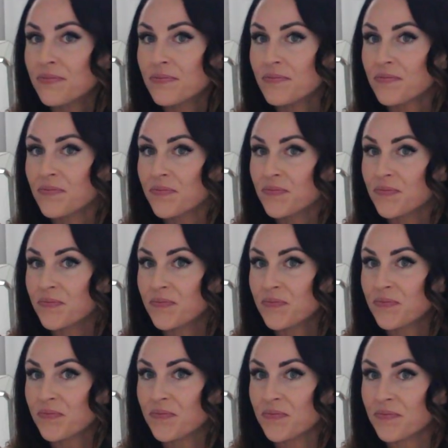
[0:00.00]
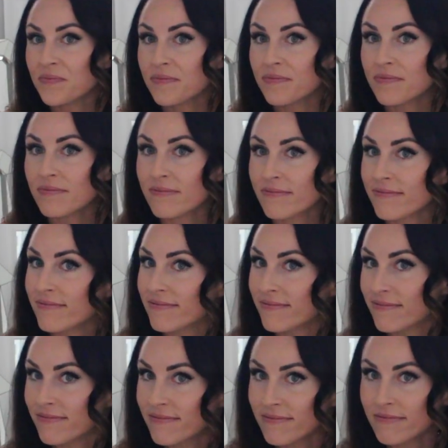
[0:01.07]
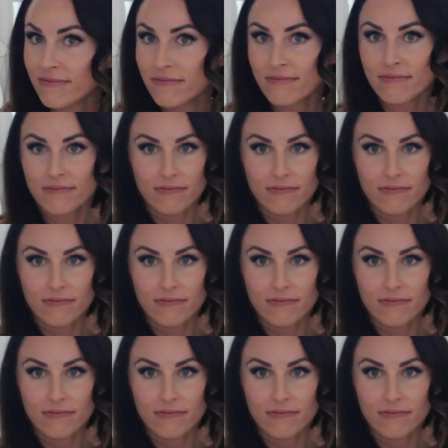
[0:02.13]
(silence)